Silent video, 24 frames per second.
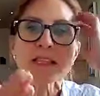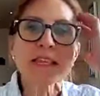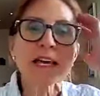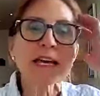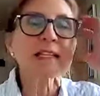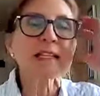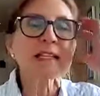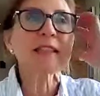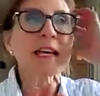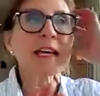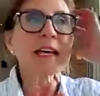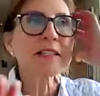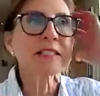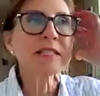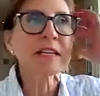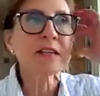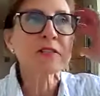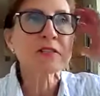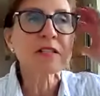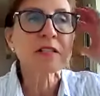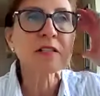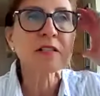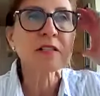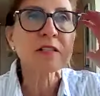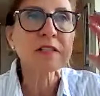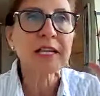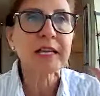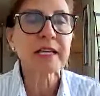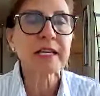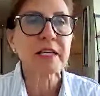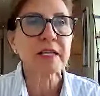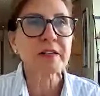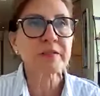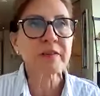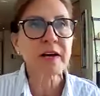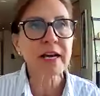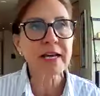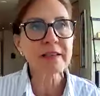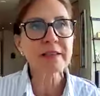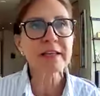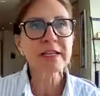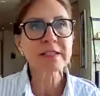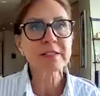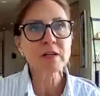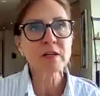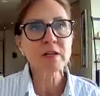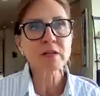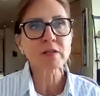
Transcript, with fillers: that that sounds a little negative i like this,